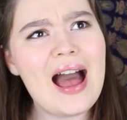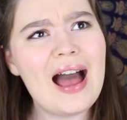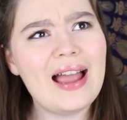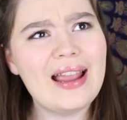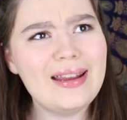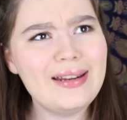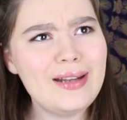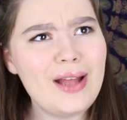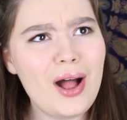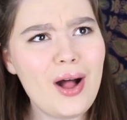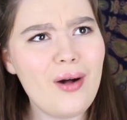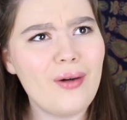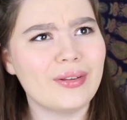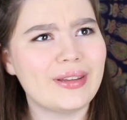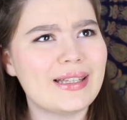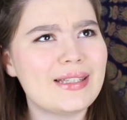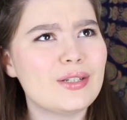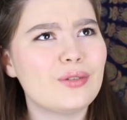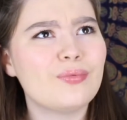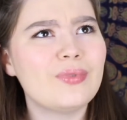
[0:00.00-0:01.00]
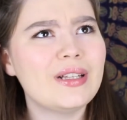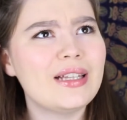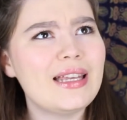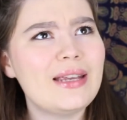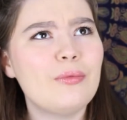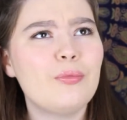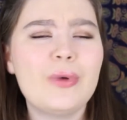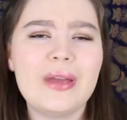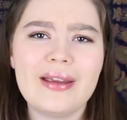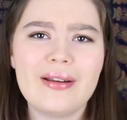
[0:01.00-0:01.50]
I know, that's a
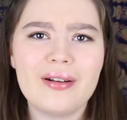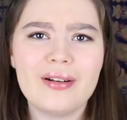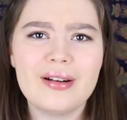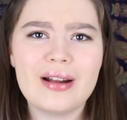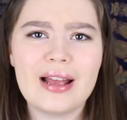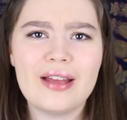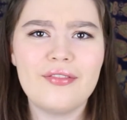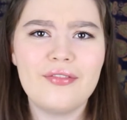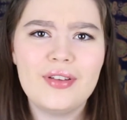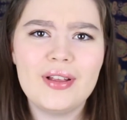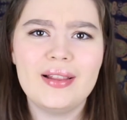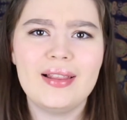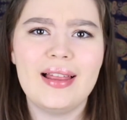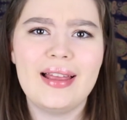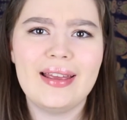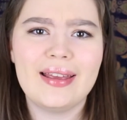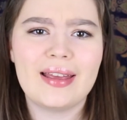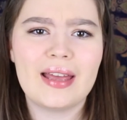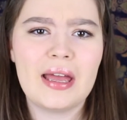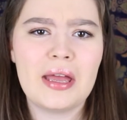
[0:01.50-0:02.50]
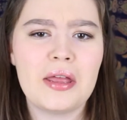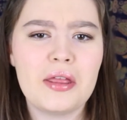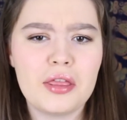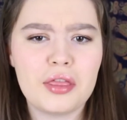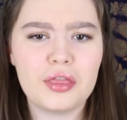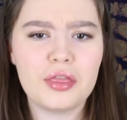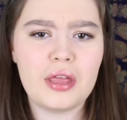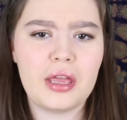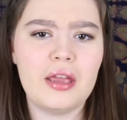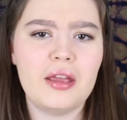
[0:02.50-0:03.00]
really weird, I feel like,
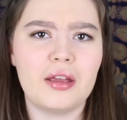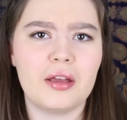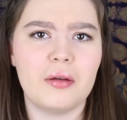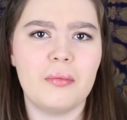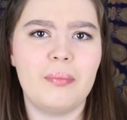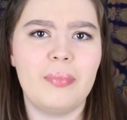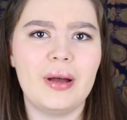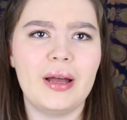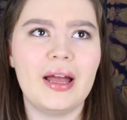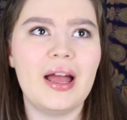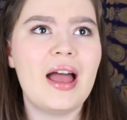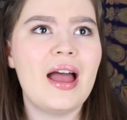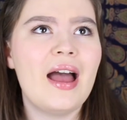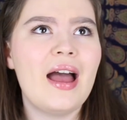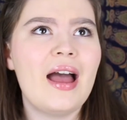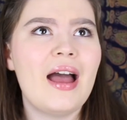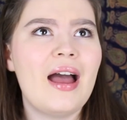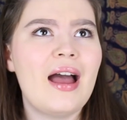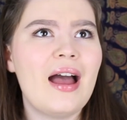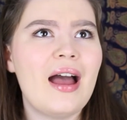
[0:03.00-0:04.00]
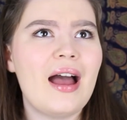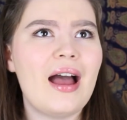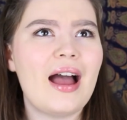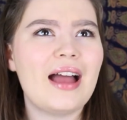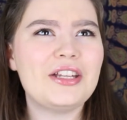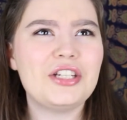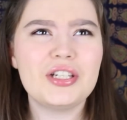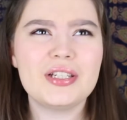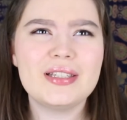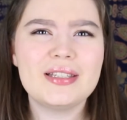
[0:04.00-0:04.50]
thing, but
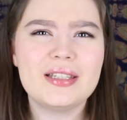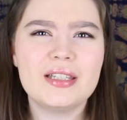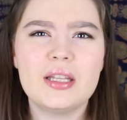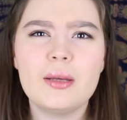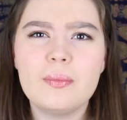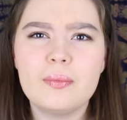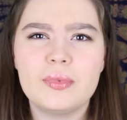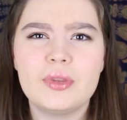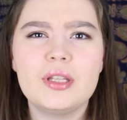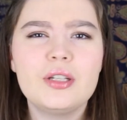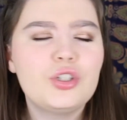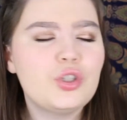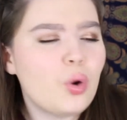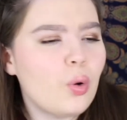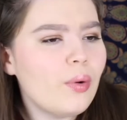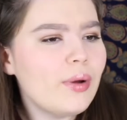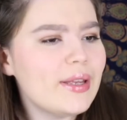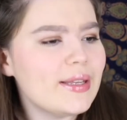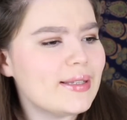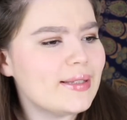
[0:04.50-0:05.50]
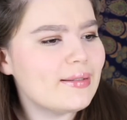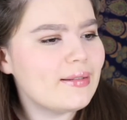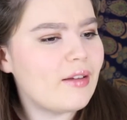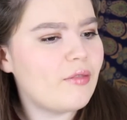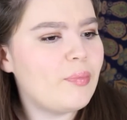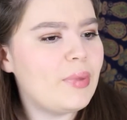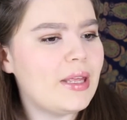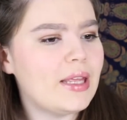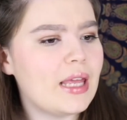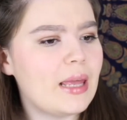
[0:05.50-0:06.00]
I just, the choice
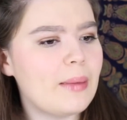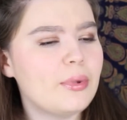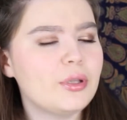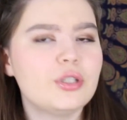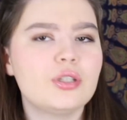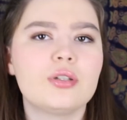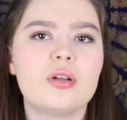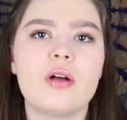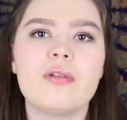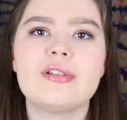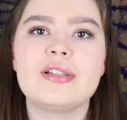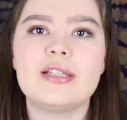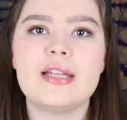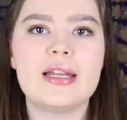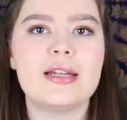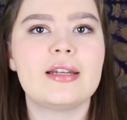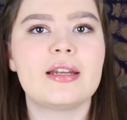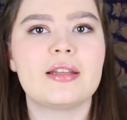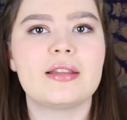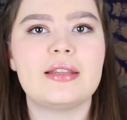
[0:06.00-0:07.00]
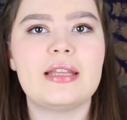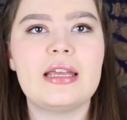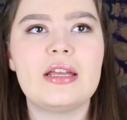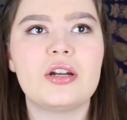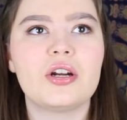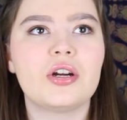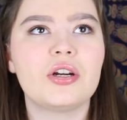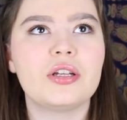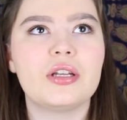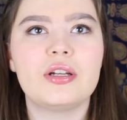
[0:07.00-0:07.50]
of being able to go sit in a
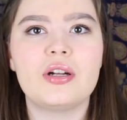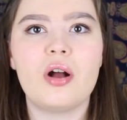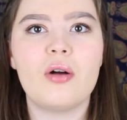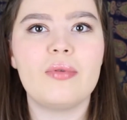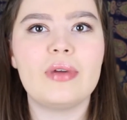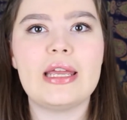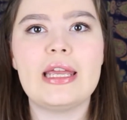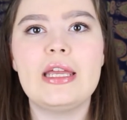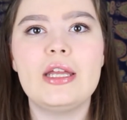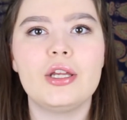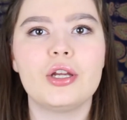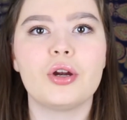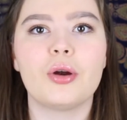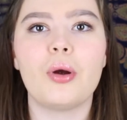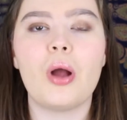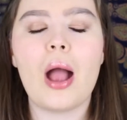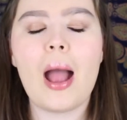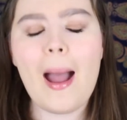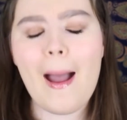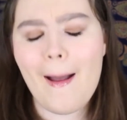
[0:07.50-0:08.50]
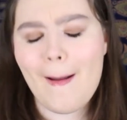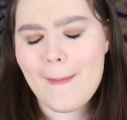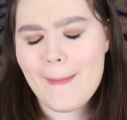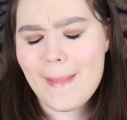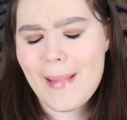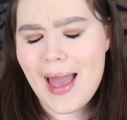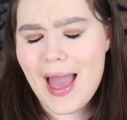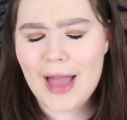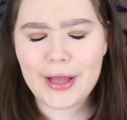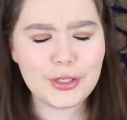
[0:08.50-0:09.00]
theater, you know, eat your
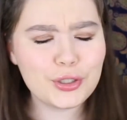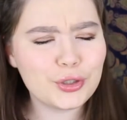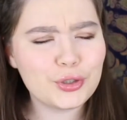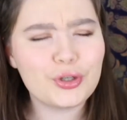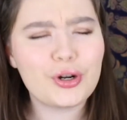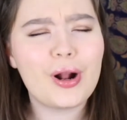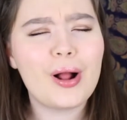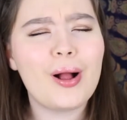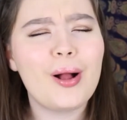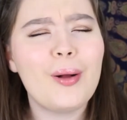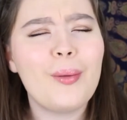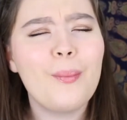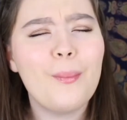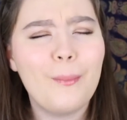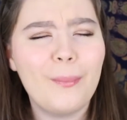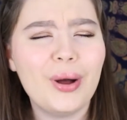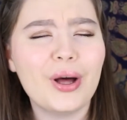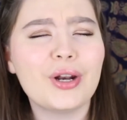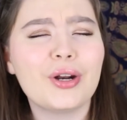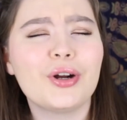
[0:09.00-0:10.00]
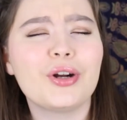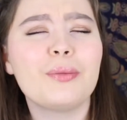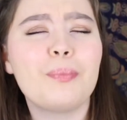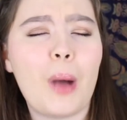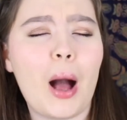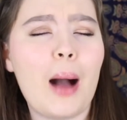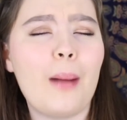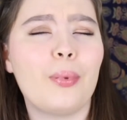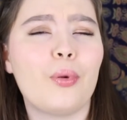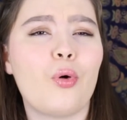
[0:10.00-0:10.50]
extra buttered
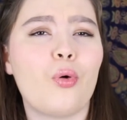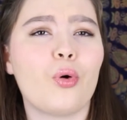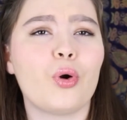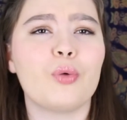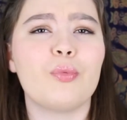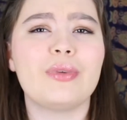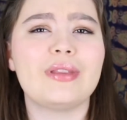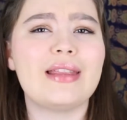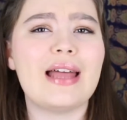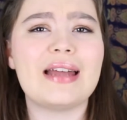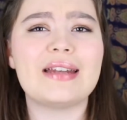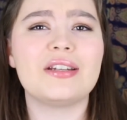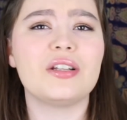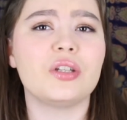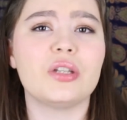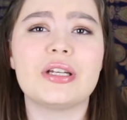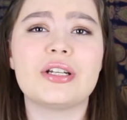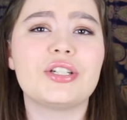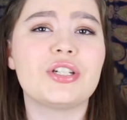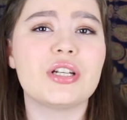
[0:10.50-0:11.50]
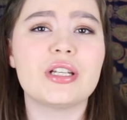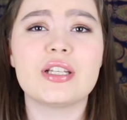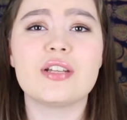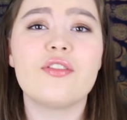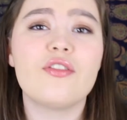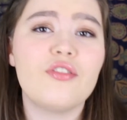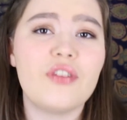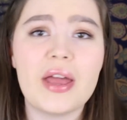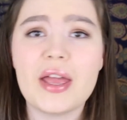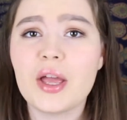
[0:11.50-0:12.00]
popcorn with that delicious
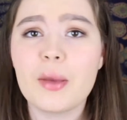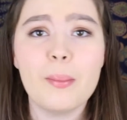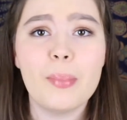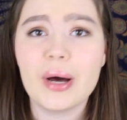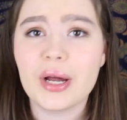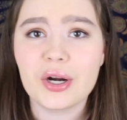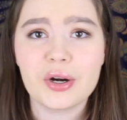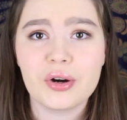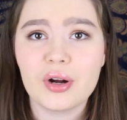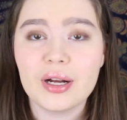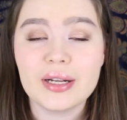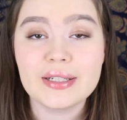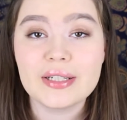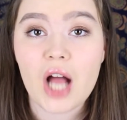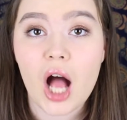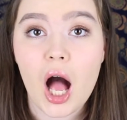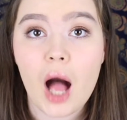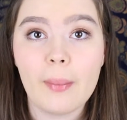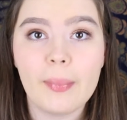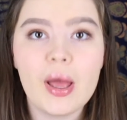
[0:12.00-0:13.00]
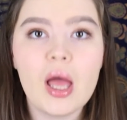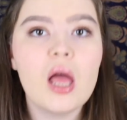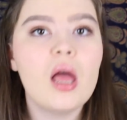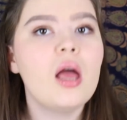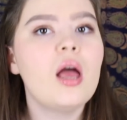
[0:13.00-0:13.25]
fake butter on top,